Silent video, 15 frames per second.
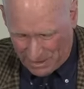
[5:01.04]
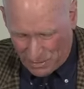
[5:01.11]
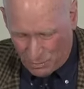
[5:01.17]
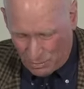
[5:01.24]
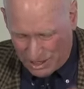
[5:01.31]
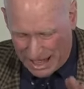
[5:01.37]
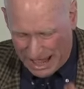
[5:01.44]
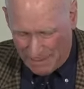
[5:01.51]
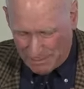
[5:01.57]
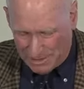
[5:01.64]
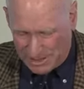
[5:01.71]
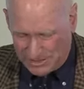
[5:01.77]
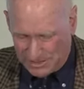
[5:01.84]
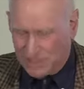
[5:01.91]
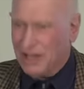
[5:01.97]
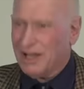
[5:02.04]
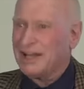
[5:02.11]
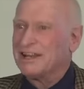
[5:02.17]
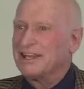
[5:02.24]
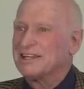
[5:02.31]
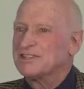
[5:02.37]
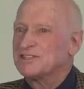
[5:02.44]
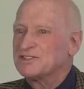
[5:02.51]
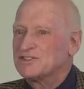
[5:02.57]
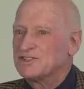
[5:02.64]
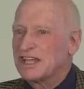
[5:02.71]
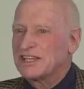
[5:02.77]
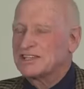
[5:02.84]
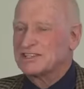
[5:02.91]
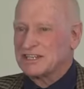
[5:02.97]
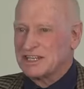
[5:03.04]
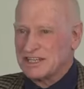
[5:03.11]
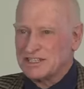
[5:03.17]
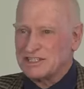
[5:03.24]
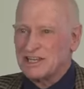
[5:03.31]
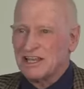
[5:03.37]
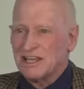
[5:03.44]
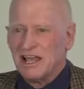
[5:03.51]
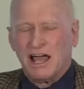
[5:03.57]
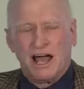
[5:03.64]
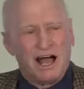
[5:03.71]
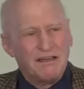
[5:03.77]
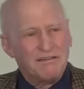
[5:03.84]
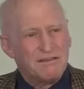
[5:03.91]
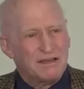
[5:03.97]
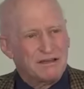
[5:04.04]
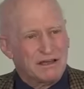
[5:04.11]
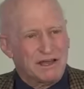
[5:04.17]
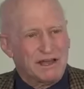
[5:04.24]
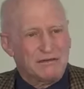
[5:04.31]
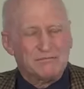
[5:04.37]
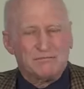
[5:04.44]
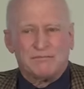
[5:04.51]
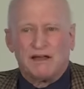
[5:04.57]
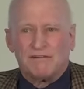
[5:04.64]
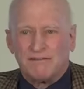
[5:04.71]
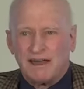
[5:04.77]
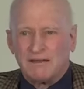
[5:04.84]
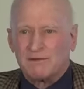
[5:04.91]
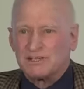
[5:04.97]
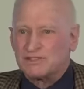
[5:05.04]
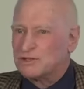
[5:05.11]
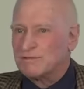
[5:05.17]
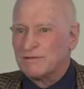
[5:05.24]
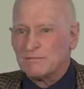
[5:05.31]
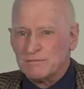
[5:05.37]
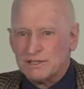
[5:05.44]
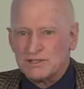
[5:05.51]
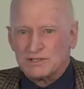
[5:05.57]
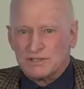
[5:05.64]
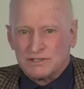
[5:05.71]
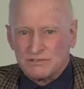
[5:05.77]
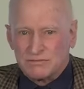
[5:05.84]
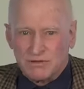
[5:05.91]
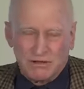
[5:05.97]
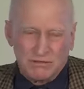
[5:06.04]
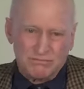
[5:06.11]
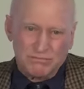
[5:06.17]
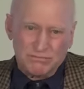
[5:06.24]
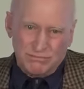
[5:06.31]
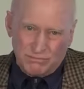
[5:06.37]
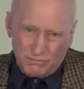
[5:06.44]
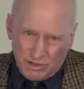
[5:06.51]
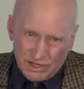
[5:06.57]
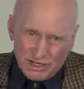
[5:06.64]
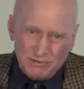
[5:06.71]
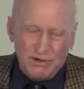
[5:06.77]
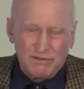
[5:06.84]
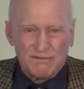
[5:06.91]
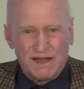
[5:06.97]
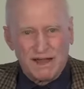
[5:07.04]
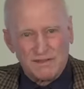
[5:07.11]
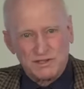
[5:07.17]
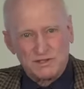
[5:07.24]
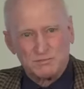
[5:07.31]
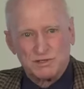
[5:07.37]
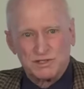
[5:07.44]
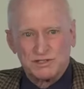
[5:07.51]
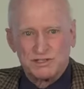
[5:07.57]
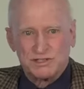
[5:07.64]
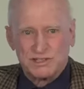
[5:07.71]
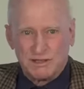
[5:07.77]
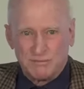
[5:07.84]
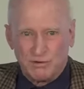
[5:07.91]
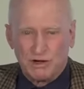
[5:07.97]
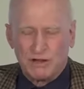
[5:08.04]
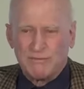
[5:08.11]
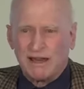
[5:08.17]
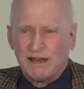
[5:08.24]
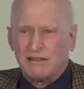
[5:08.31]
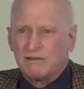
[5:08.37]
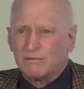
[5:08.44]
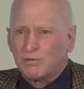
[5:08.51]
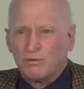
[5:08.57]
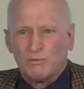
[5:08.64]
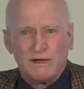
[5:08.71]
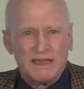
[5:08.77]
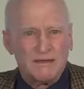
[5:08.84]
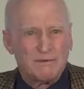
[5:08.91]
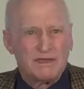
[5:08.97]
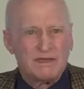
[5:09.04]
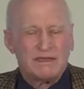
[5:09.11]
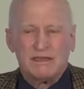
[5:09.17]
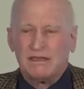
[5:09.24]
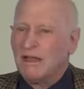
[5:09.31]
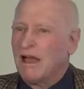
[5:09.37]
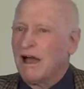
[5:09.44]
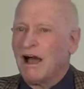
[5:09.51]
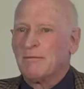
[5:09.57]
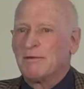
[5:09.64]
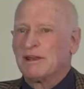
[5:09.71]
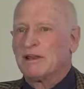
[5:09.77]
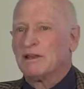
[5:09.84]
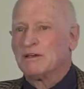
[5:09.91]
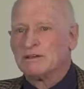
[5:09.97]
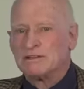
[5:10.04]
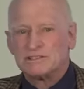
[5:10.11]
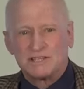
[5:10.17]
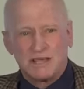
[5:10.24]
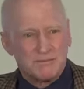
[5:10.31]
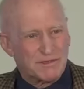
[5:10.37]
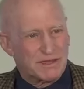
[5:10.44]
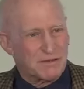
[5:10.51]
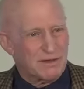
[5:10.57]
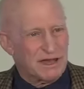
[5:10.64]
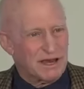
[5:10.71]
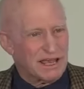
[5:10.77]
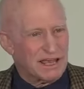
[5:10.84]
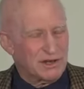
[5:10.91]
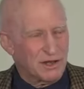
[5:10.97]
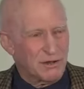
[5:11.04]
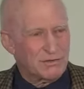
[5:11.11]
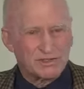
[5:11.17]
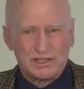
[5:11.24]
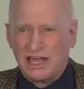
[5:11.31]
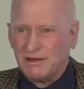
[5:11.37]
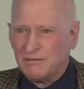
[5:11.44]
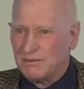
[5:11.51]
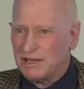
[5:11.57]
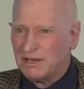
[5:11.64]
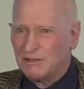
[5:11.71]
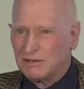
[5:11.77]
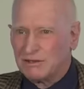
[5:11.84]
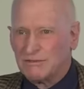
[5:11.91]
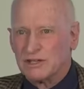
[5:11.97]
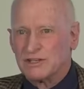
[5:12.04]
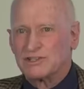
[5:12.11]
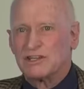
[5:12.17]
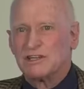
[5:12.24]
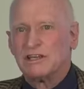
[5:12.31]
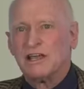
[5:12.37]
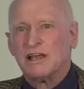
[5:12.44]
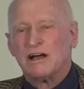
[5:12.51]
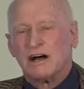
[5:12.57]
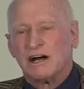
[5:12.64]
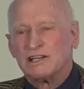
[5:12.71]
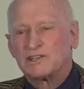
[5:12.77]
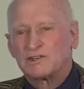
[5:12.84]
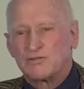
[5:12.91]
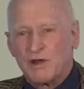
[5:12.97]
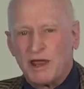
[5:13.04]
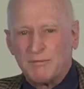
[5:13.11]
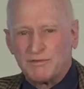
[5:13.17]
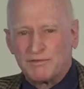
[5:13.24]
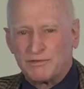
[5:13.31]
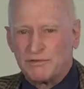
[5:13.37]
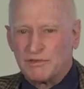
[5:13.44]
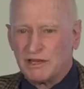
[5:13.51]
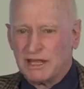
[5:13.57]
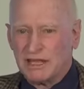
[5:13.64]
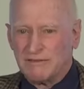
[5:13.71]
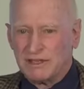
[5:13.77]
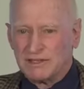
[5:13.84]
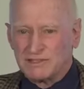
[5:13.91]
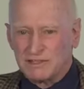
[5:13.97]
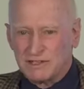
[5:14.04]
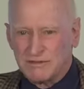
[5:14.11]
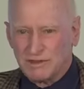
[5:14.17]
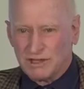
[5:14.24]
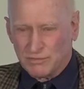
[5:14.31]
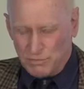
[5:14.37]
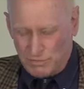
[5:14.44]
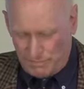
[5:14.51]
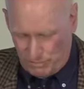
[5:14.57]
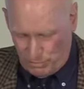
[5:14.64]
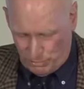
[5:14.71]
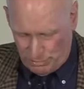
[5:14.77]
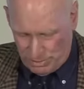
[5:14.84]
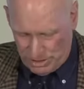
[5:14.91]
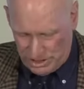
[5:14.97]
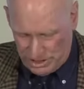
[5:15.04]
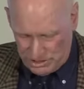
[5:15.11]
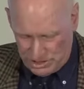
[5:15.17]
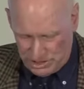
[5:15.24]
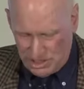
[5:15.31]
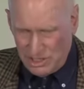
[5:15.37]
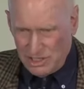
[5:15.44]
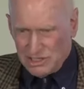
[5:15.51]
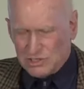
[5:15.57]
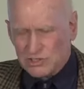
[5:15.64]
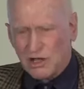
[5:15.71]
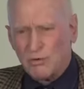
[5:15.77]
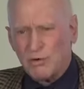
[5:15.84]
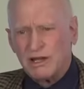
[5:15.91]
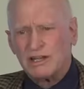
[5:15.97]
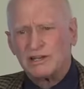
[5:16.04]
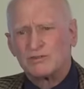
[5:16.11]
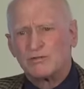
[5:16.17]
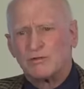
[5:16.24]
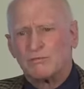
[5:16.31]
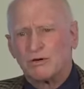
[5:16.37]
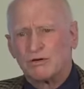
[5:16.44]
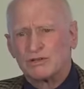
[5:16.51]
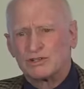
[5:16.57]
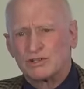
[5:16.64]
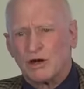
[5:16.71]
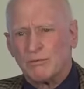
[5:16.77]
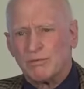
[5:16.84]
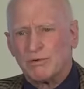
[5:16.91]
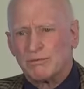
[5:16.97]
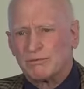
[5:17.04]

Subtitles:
What happened in the 1960s, And I found myself in business. I went into my father's business, I bought him out. I thought, well, maybe I better learn something about economics. I hadn't been to university. I scraped through the leaving certificate with 4 Bs. So I went into a bookshop